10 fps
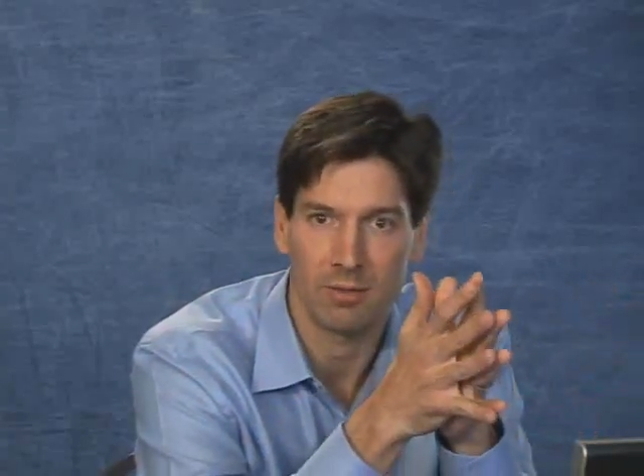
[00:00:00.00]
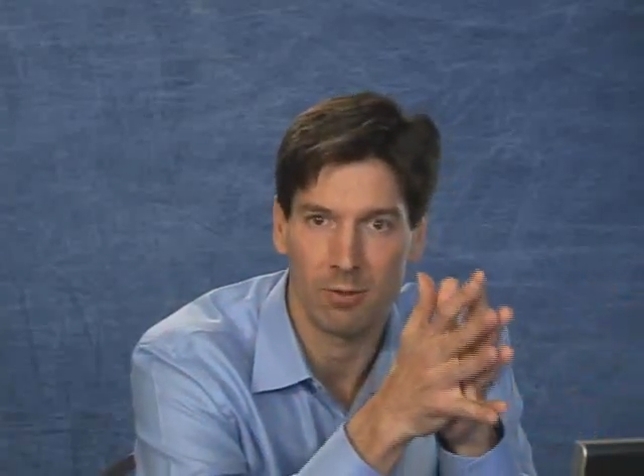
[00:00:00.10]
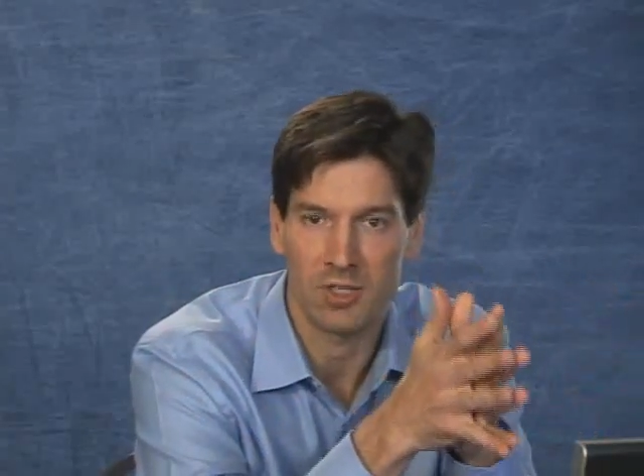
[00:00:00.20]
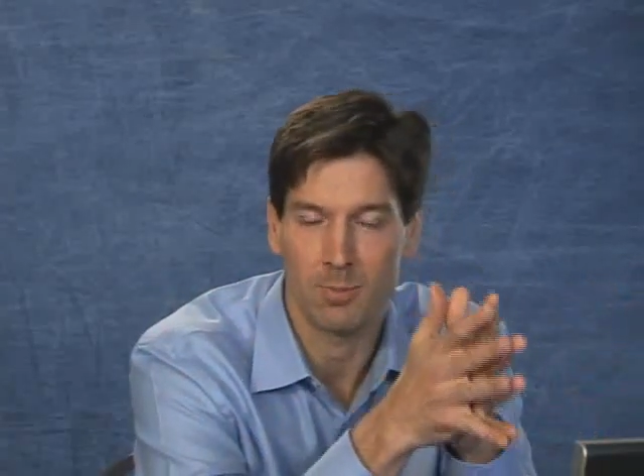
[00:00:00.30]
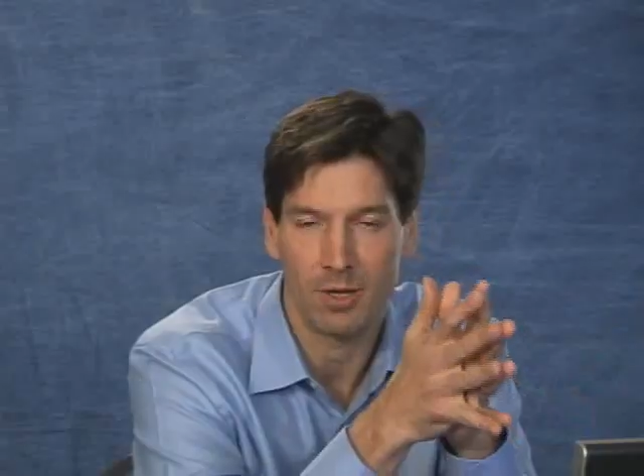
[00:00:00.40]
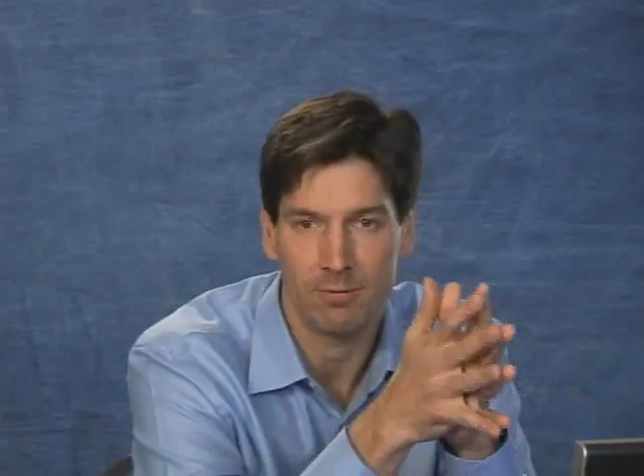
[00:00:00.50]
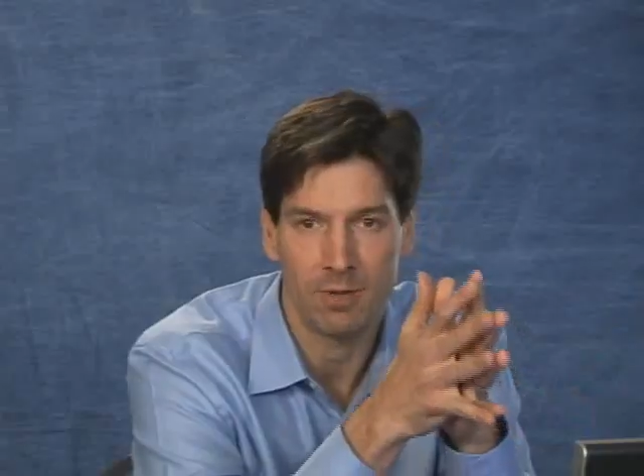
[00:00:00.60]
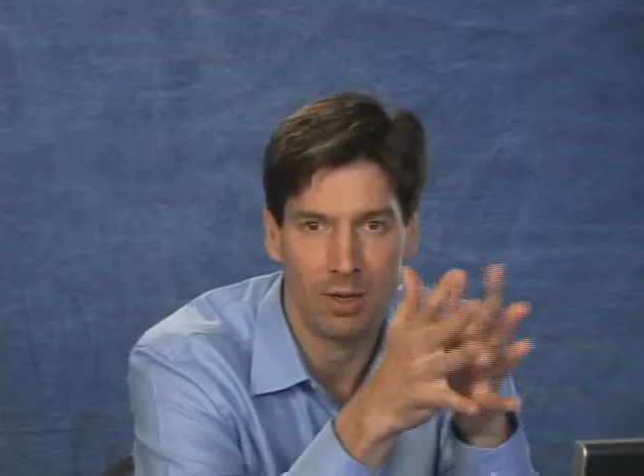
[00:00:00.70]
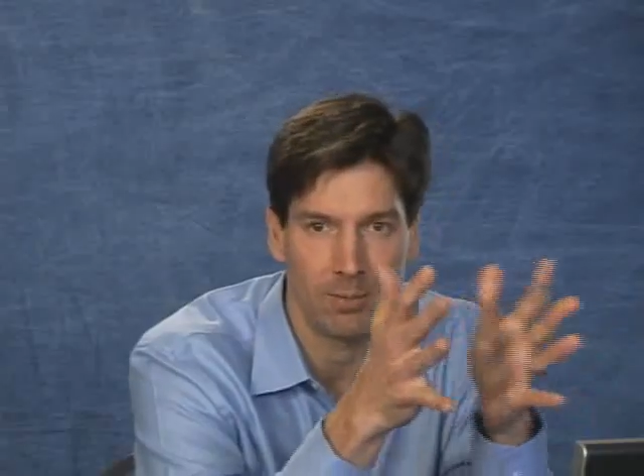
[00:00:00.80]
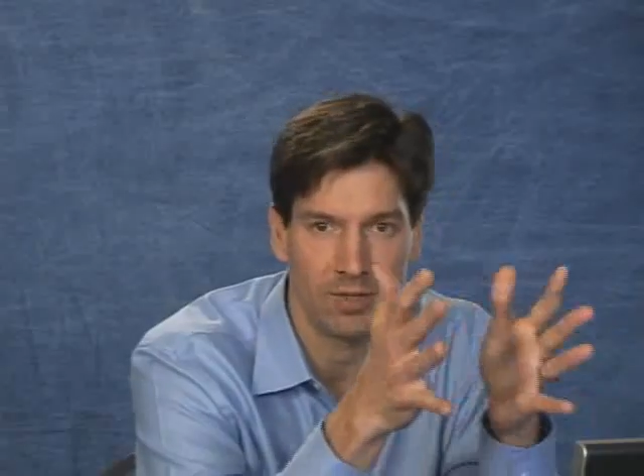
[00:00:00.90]
of Regmon and
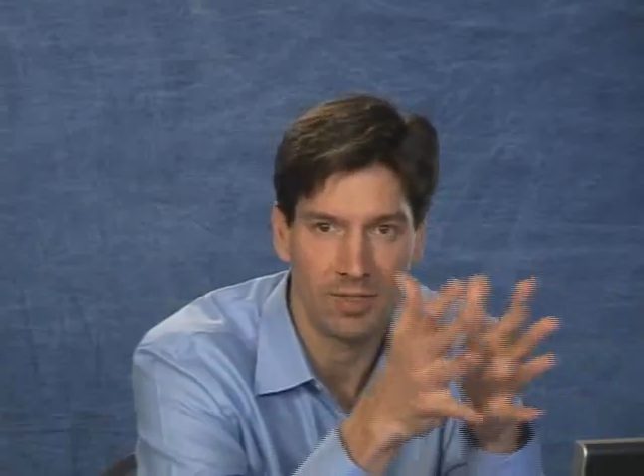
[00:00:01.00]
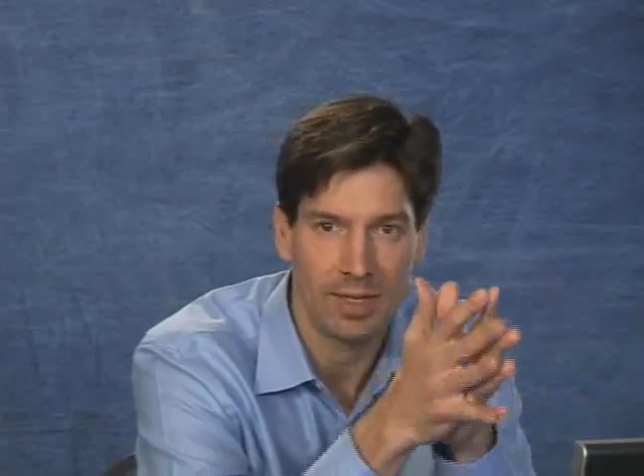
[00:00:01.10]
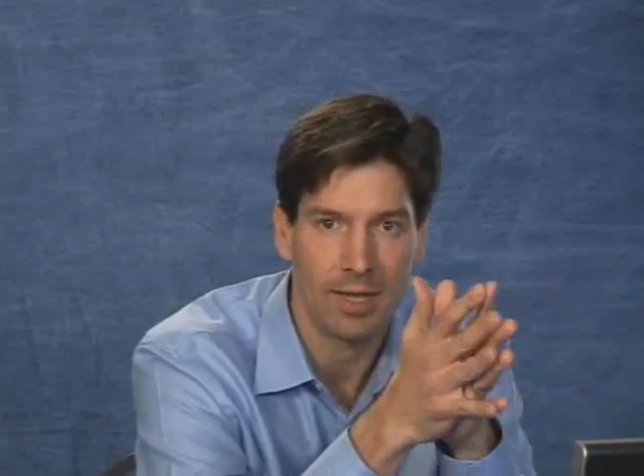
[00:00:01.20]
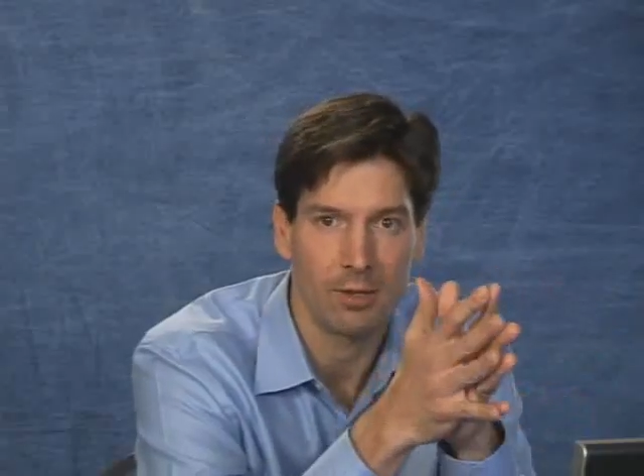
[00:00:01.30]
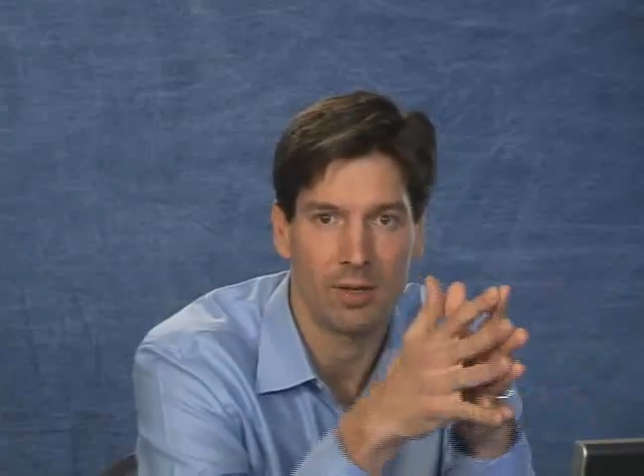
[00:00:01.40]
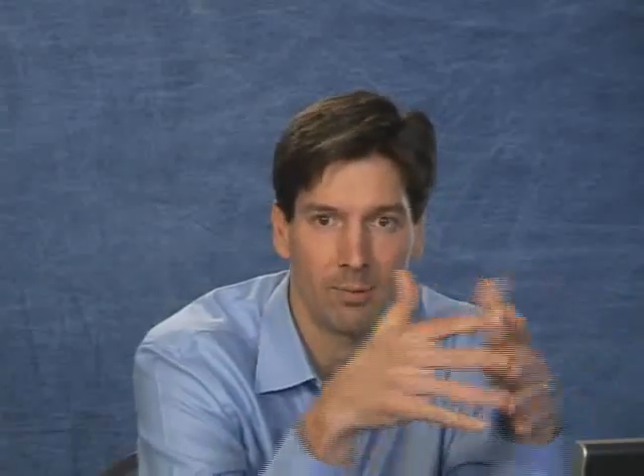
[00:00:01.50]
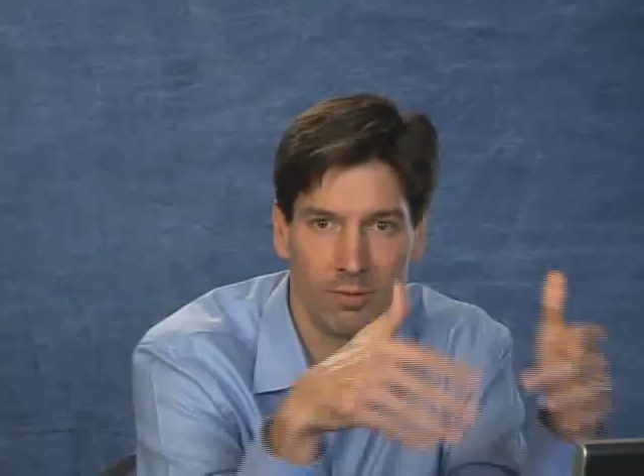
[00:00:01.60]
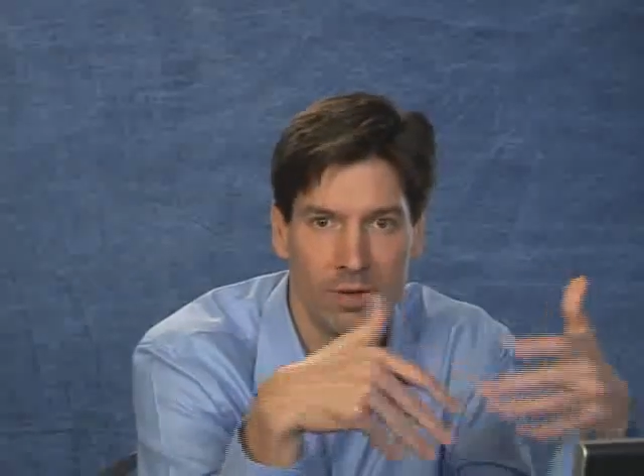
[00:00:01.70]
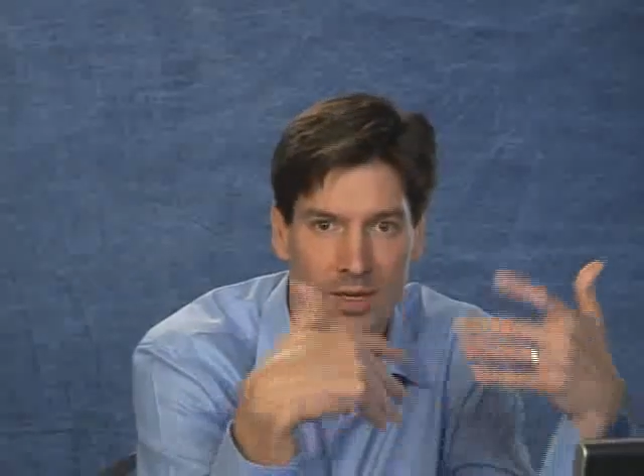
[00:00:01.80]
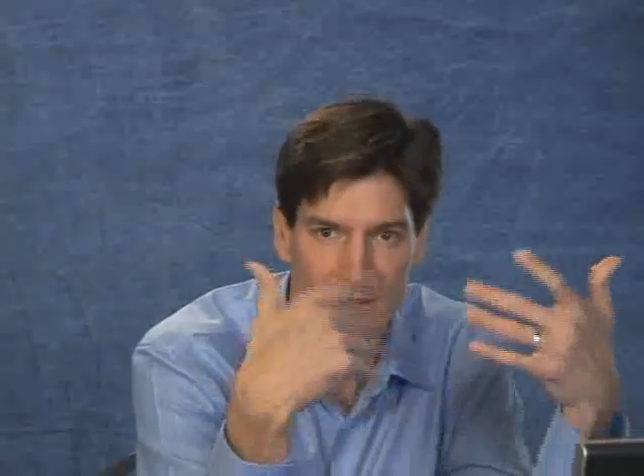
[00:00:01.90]
FileMon together and
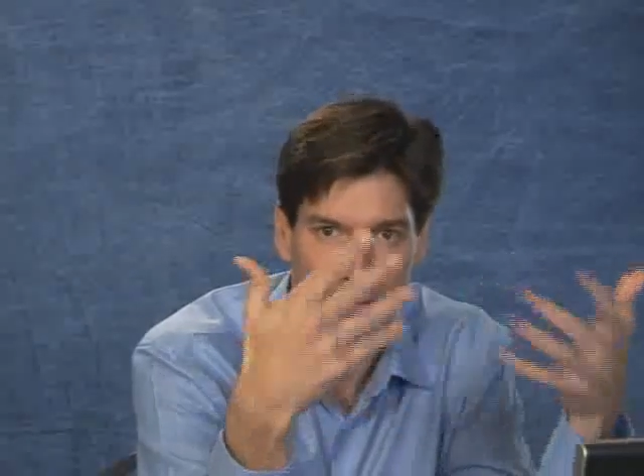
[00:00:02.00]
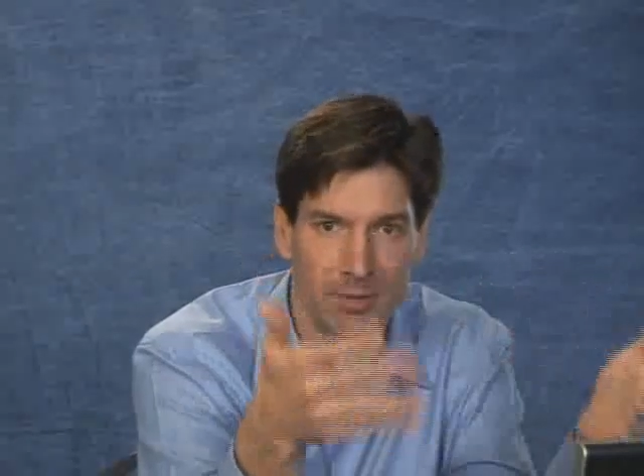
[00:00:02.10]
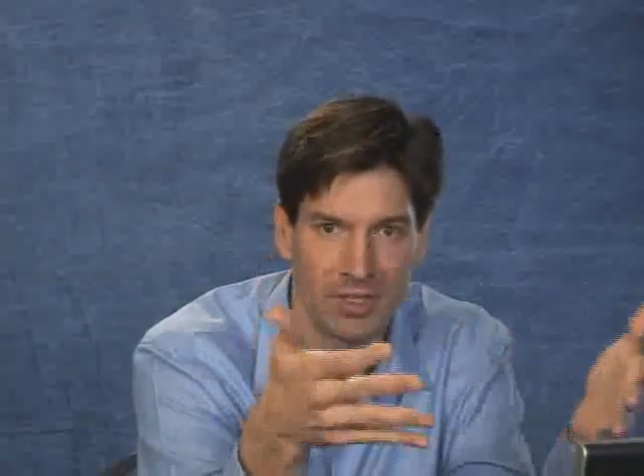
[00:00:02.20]
provide some